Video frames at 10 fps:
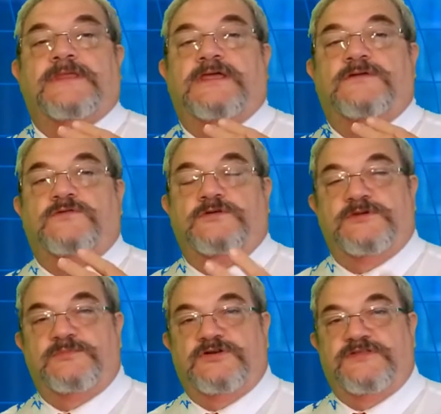And
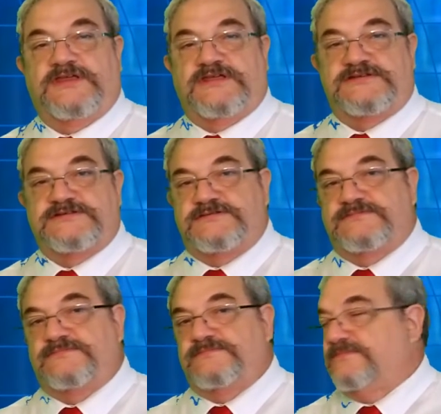remember this:
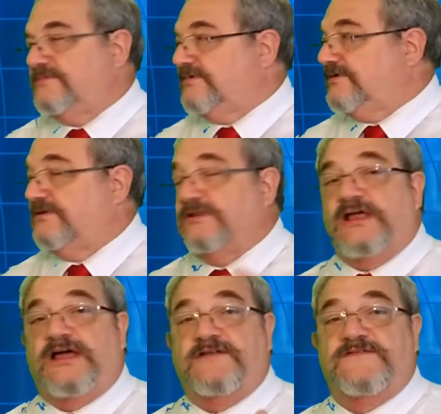a
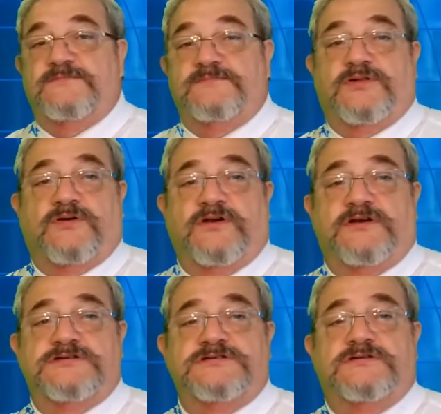lot of
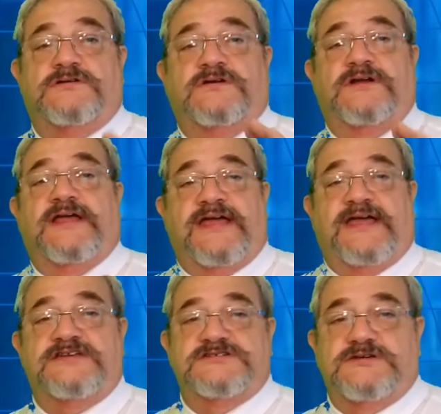employers are going to
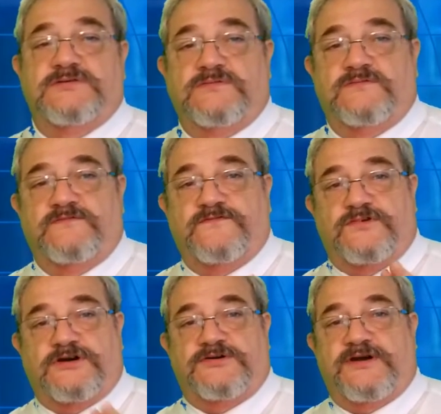ask you
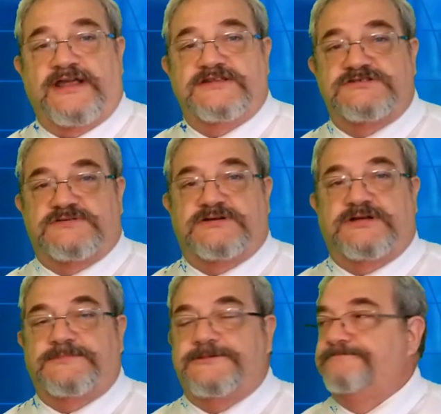for a
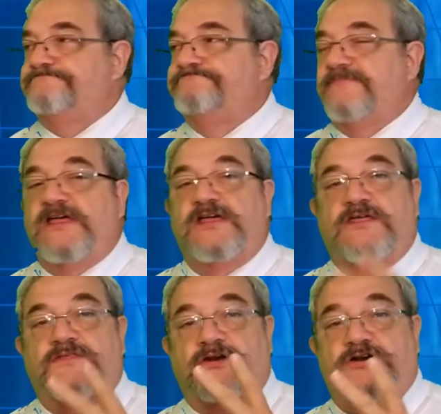transcript.
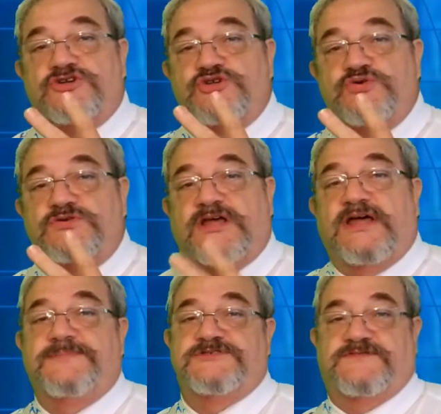There are 2
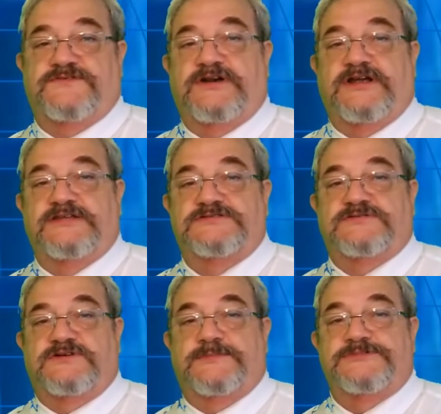types of
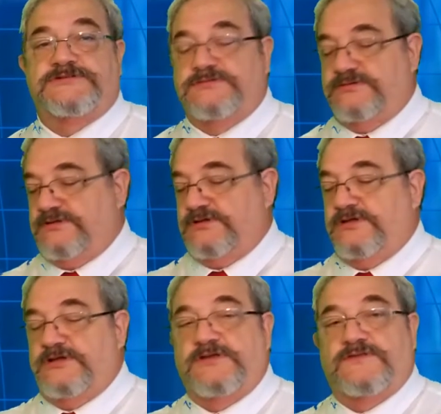transcripts.
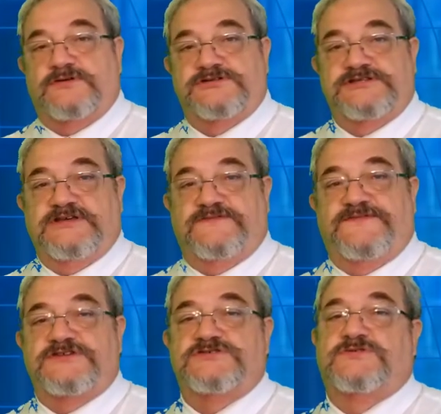There's the
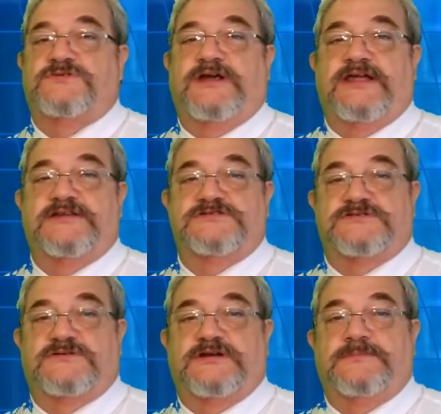official
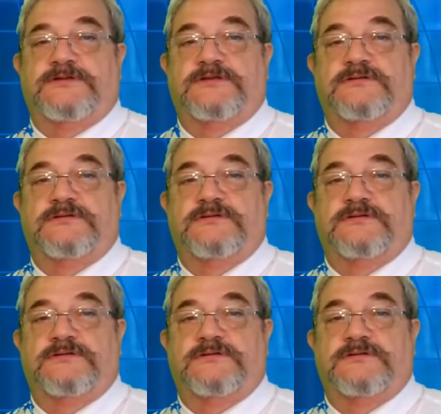transcript,